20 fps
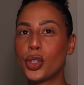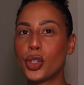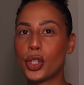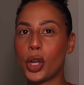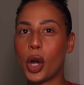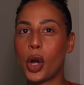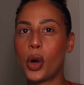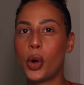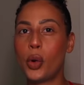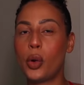
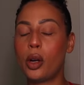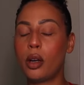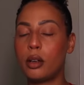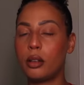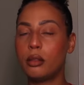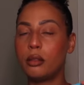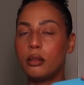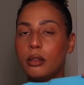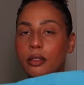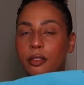so
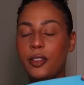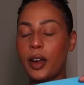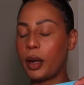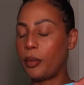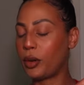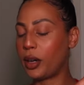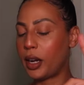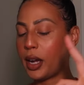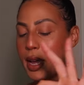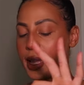
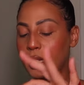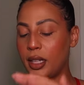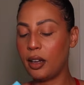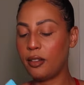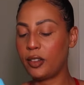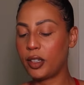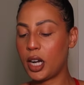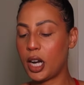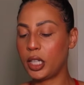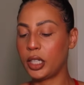Vibrate. I
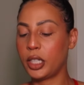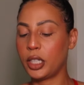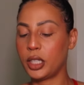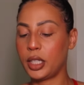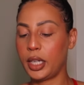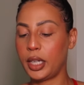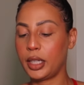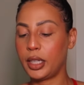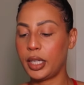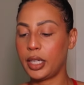love
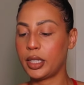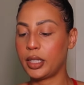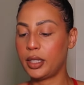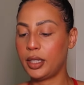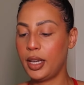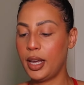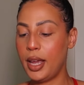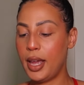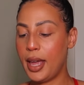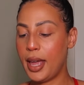colors like
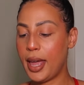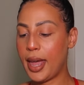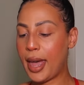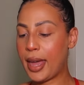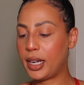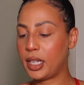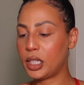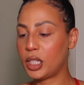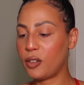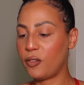this.
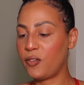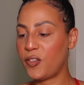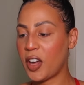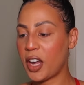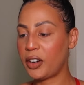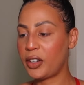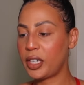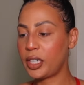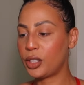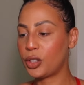And it's
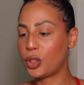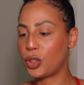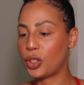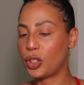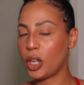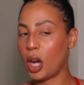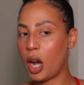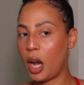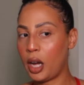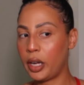very
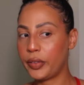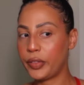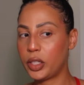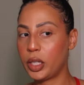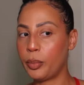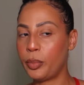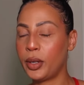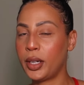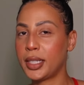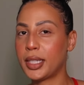
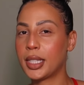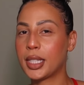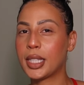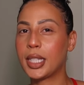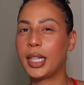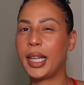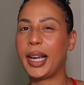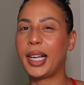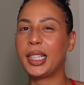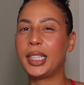soft, but
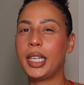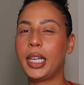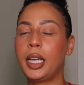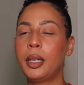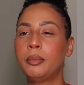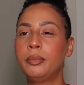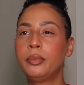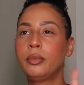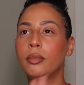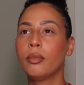
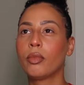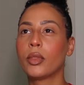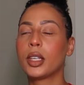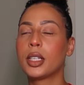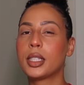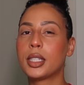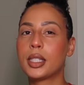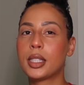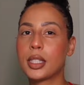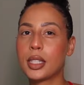slightly
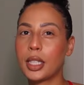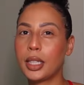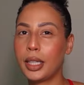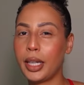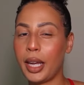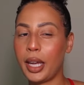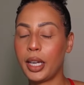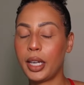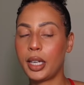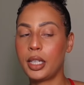
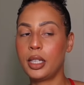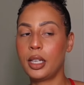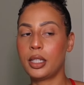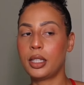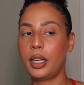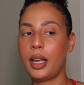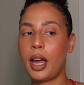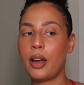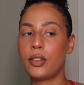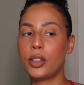slick. It
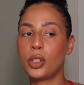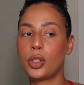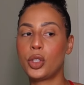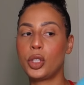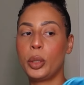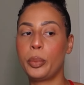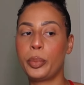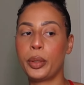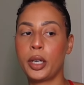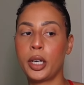doesn't have a
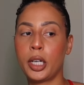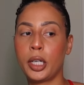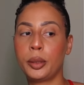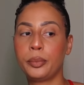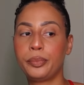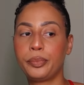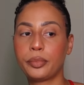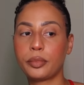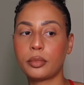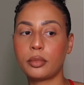super,